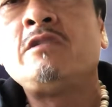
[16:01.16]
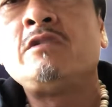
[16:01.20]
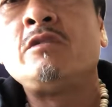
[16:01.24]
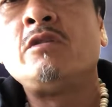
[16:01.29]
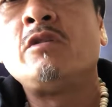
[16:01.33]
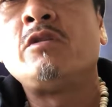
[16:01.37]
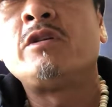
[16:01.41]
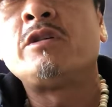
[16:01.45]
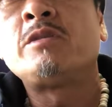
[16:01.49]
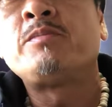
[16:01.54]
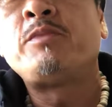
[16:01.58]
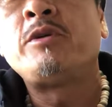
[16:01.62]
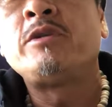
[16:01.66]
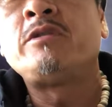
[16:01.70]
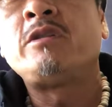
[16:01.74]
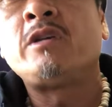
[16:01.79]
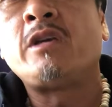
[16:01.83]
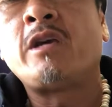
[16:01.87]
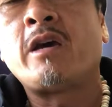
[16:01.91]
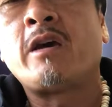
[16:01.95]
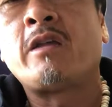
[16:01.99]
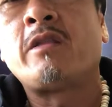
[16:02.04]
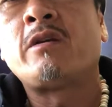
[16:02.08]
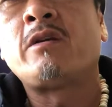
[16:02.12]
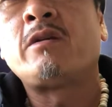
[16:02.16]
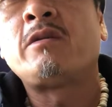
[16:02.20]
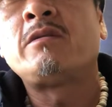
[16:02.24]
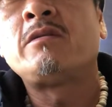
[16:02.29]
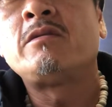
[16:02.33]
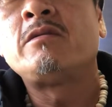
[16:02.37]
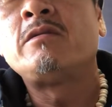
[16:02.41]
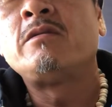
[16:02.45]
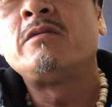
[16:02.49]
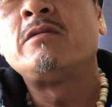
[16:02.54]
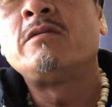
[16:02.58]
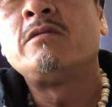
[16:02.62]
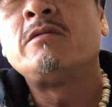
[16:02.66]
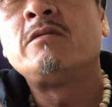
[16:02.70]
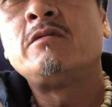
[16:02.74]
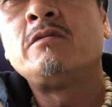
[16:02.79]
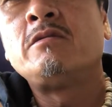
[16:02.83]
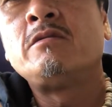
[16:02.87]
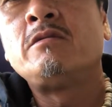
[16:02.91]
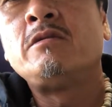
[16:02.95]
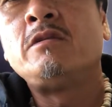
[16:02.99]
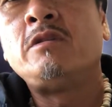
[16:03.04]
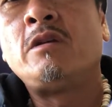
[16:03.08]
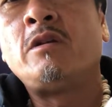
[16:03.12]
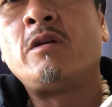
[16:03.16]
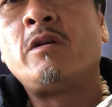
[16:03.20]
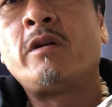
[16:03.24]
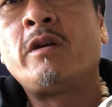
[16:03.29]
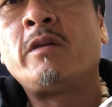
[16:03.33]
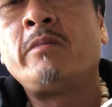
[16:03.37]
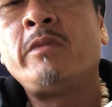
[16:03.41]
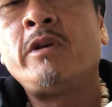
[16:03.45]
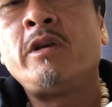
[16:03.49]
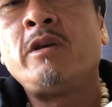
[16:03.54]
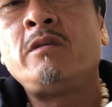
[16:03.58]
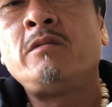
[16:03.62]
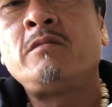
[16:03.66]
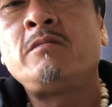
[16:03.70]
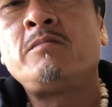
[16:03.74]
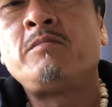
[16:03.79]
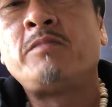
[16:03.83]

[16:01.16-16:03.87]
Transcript: lures put together. You know what I mean?